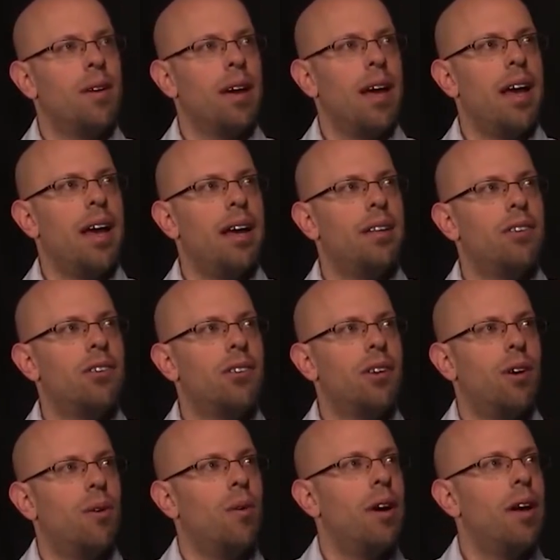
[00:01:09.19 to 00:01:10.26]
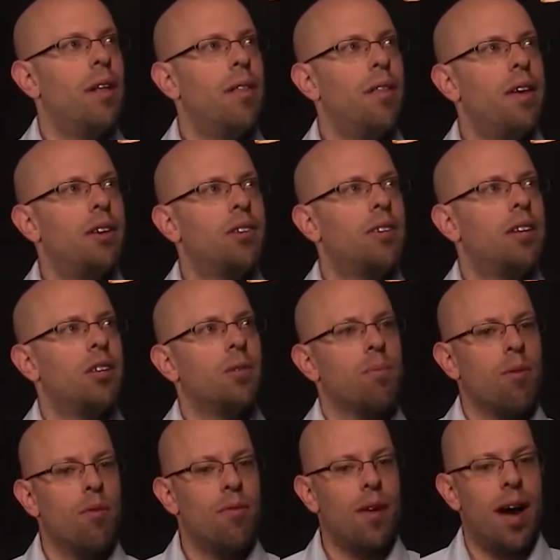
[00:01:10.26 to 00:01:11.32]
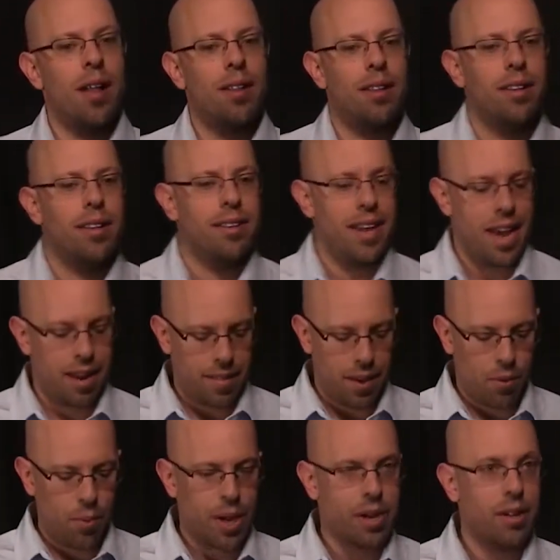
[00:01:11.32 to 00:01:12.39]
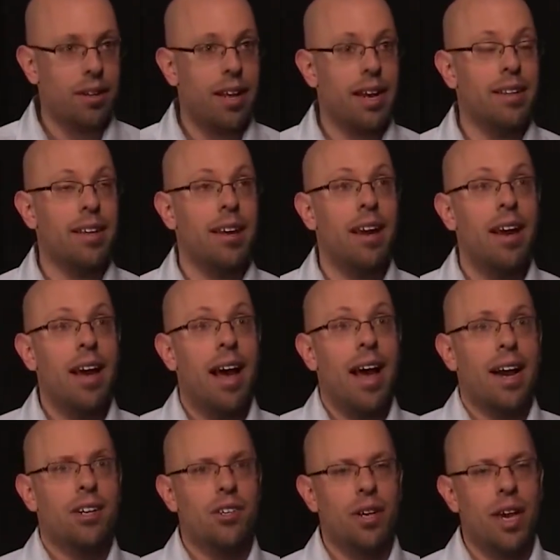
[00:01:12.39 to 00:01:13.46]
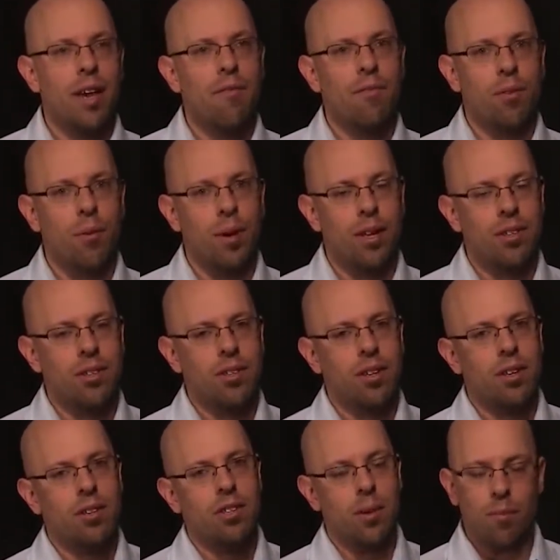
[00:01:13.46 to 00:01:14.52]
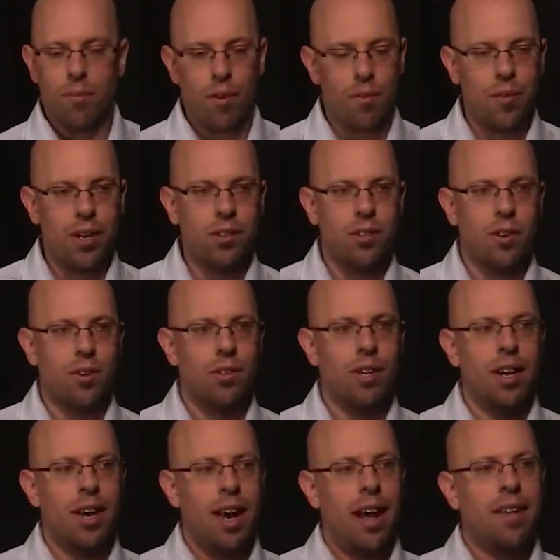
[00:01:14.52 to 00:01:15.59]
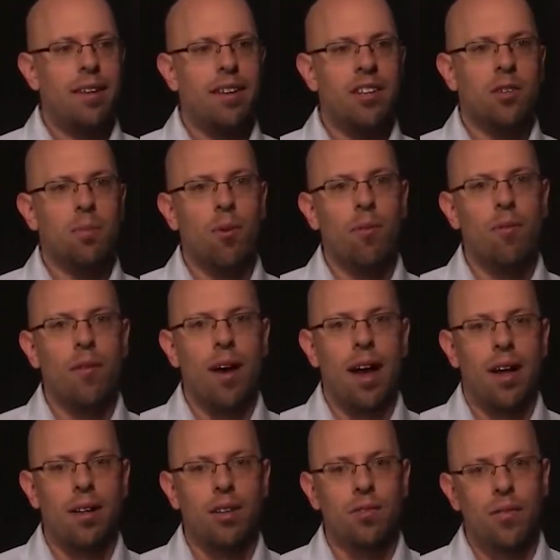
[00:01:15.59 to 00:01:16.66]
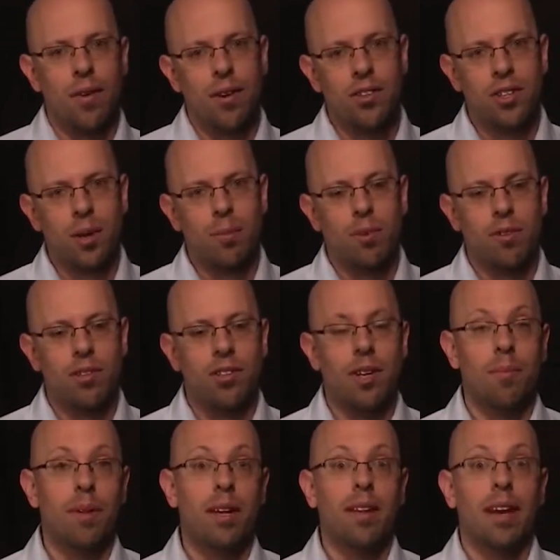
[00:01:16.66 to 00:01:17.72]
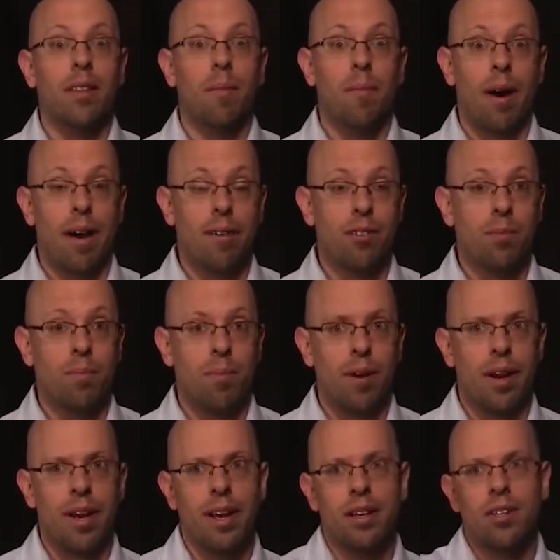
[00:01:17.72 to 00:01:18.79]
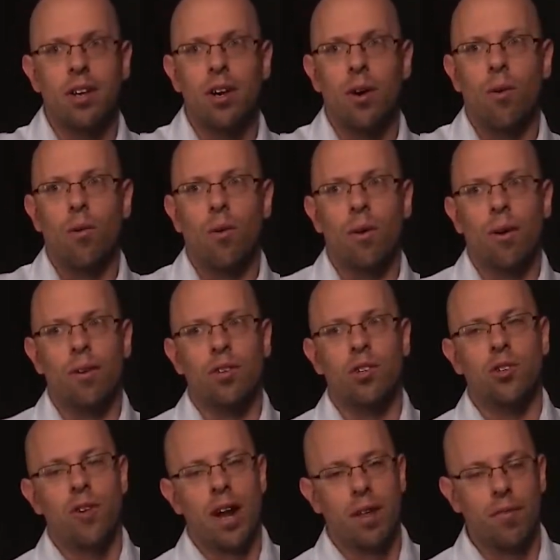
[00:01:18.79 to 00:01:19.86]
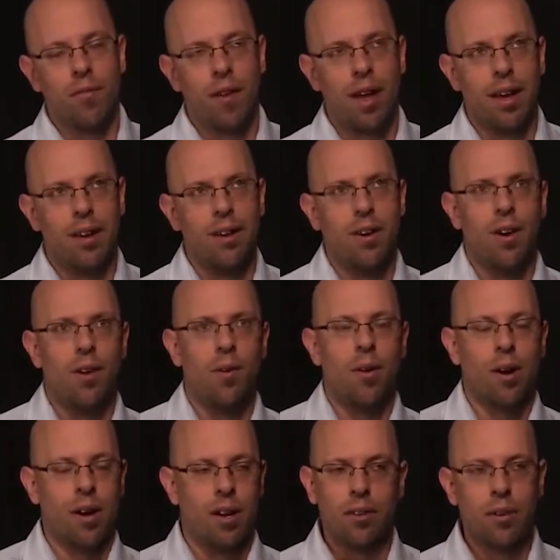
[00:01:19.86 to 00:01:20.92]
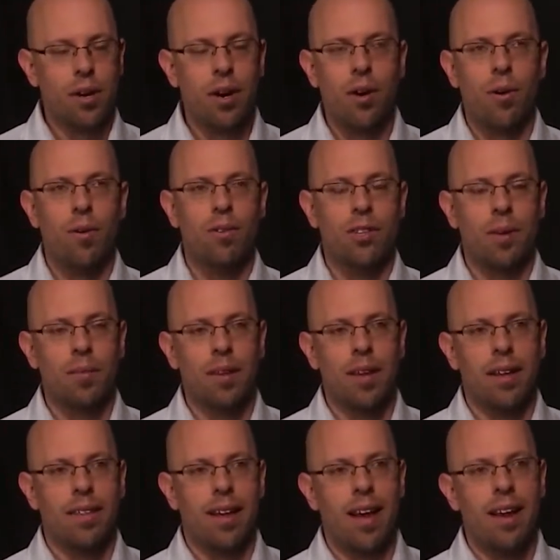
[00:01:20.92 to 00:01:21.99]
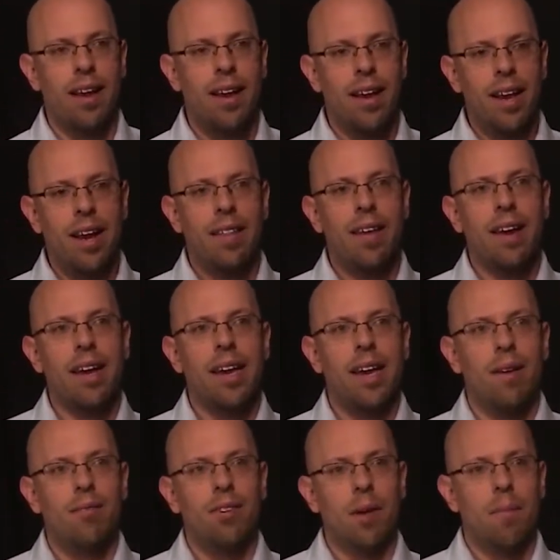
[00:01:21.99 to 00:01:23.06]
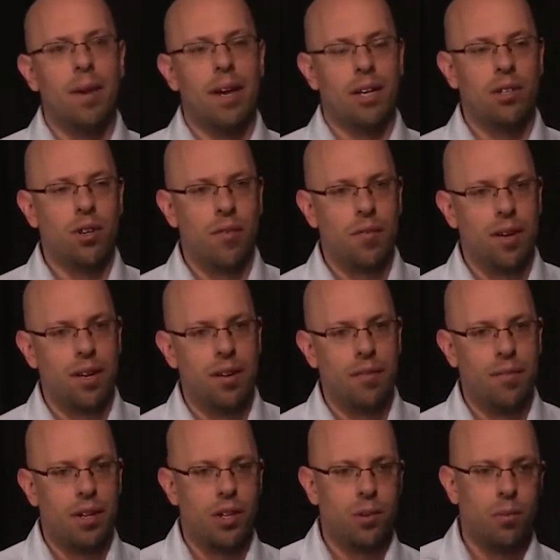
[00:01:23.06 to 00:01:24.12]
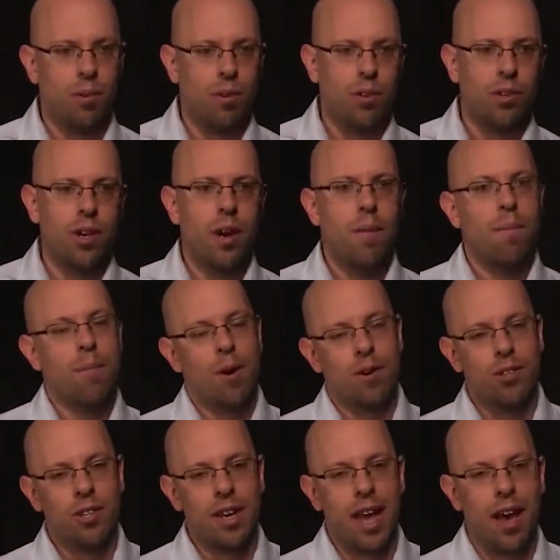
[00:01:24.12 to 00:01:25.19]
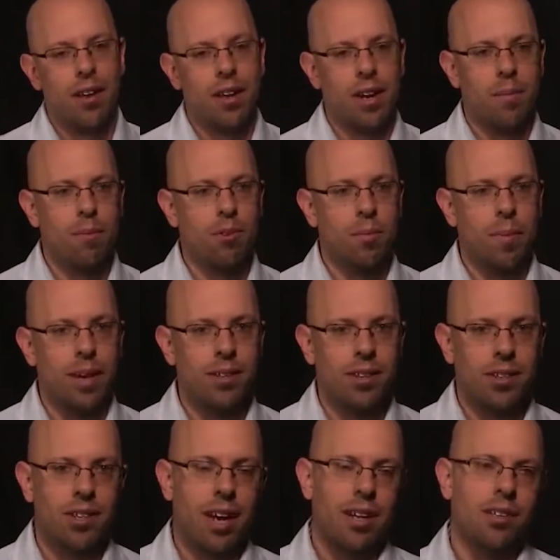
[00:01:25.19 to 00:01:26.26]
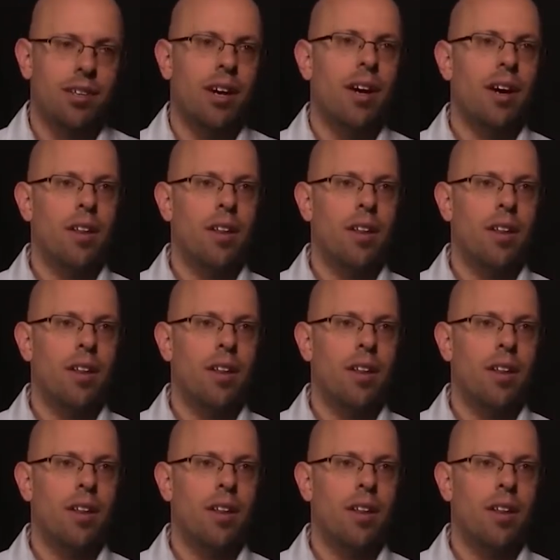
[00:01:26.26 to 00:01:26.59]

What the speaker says: Okay, and so this DISC profile and the data that we collected actually influenced some of our research. And the DISC profile is very similar to something like the Myers-Briggs or Strength Finder or Color Code or something like that, in that it gives a picture of an individual's personality in a most basic sense.